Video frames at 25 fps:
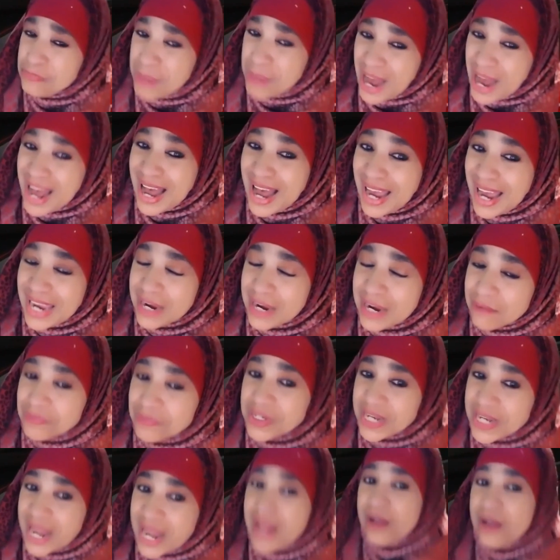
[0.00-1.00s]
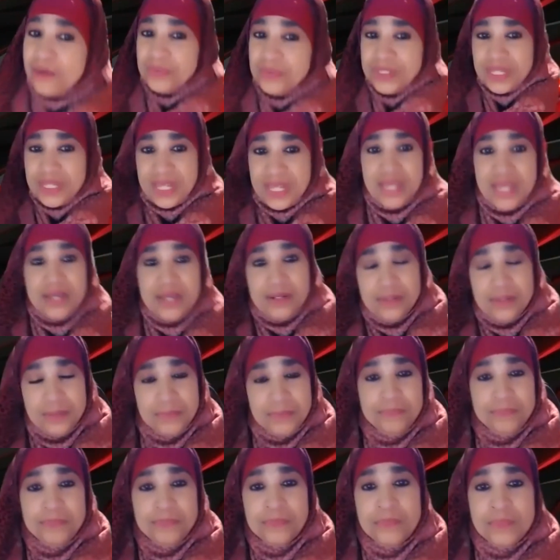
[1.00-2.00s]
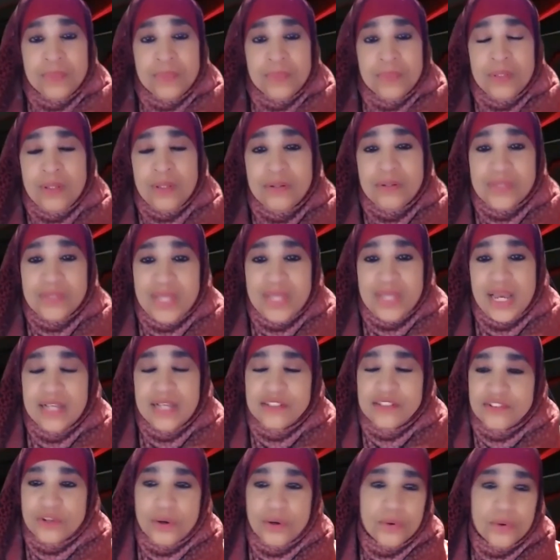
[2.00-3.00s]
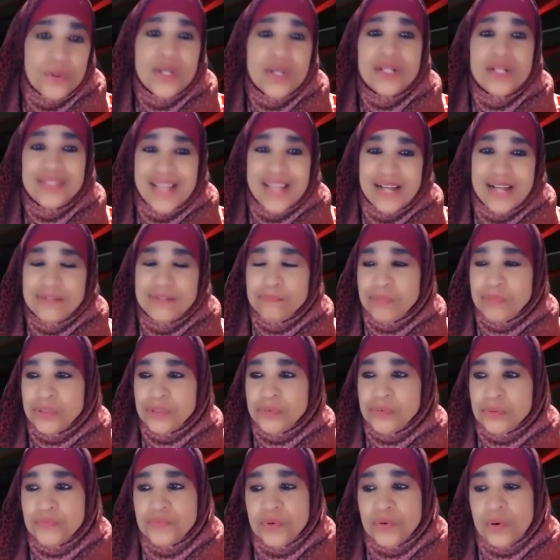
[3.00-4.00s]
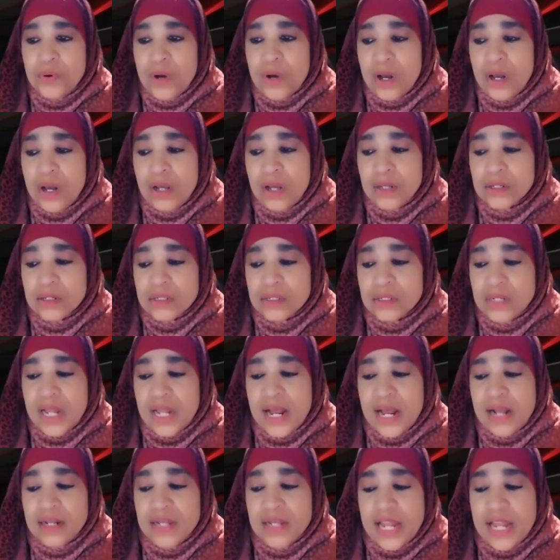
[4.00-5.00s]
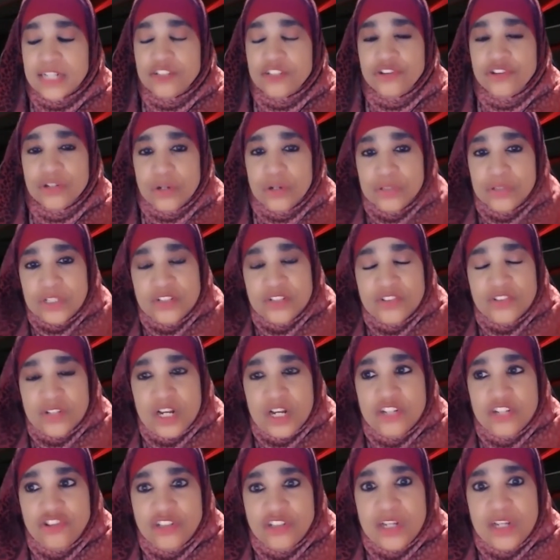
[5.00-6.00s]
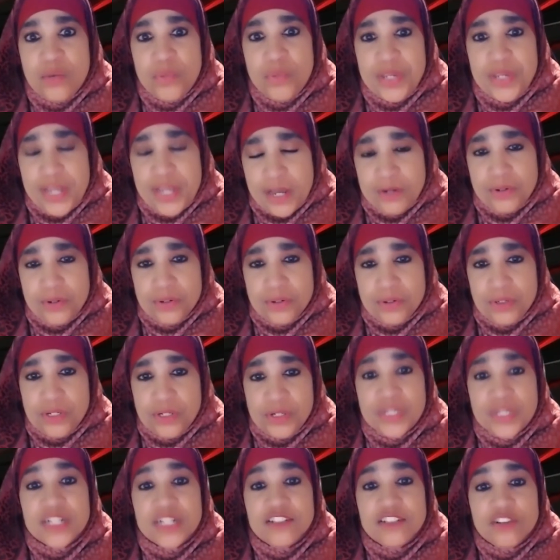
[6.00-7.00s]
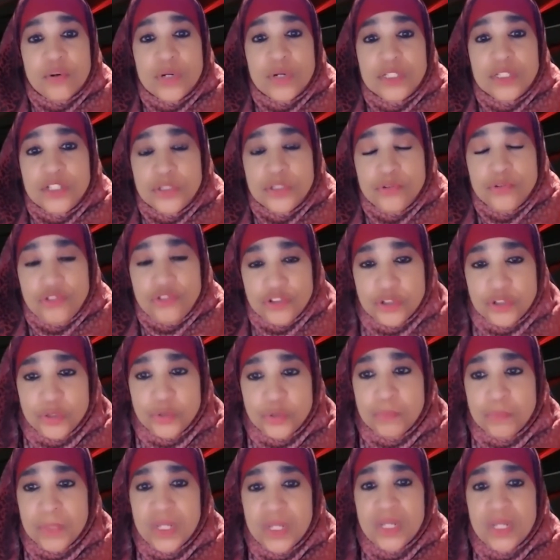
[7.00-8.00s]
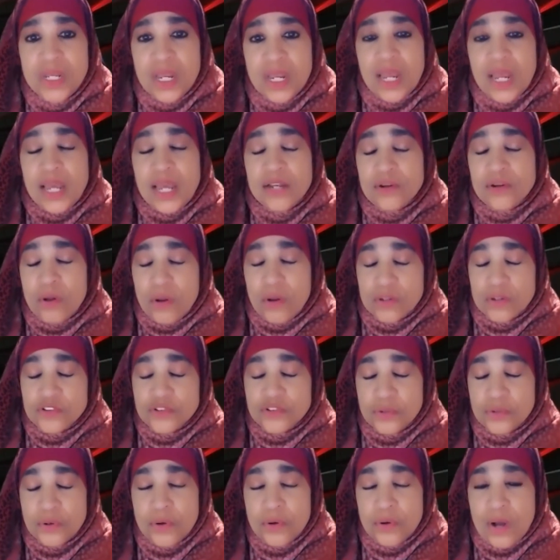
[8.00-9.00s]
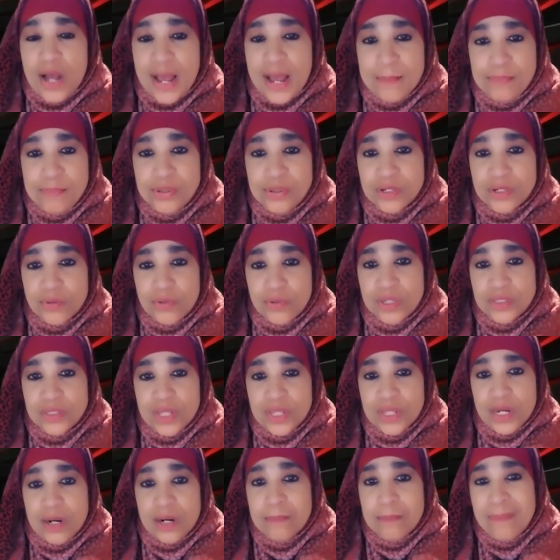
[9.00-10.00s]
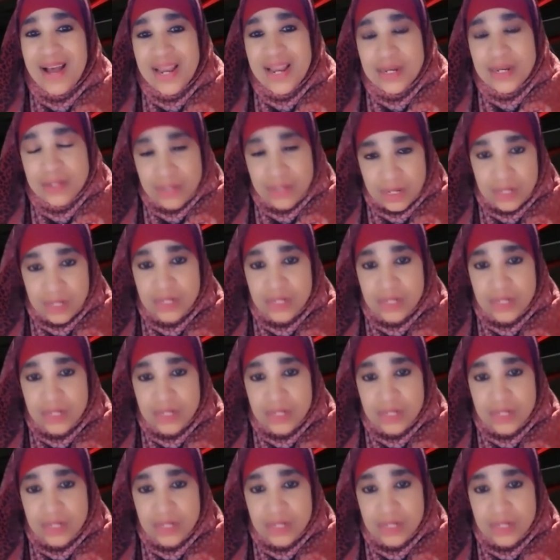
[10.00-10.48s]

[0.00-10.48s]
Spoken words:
pie every now and then. Okay, so that beautiful class, lecture or discussion that we had earlier, it's on YouTube, and also I put on there my